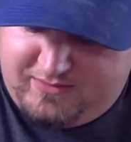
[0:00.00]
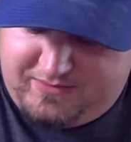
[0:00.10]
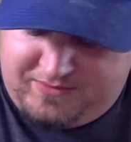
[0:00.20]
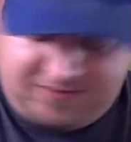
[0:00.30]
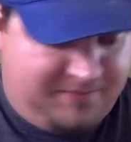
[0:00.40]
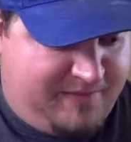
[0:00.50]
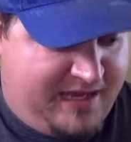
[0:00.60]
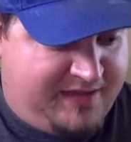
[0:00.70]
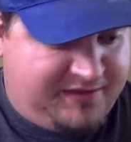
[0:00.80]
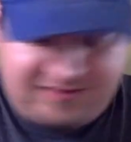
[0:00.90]
So
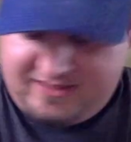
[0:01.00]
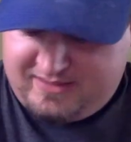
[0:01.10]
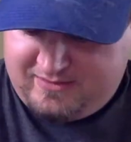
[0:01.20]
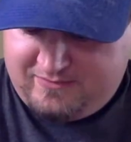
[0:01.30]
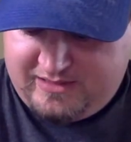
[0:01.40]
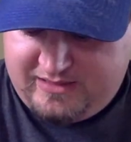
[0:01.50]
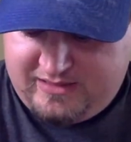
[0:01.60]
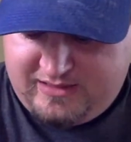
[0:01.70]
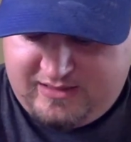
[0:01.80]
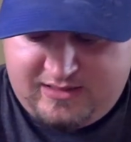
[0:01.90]
Panthers, I said
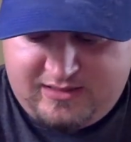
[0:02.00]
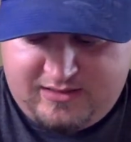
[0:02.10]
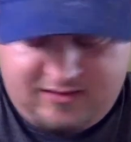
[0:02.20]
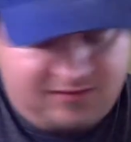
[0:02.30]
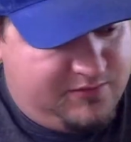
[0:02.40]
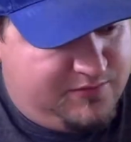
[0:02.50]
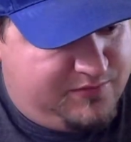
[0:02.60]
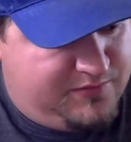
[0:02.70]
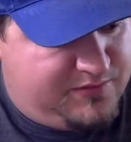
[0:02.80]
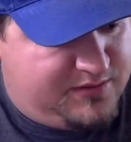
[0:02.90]
we
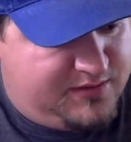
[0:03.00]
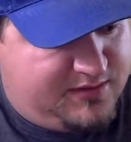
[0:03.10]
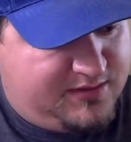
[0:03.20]
lose.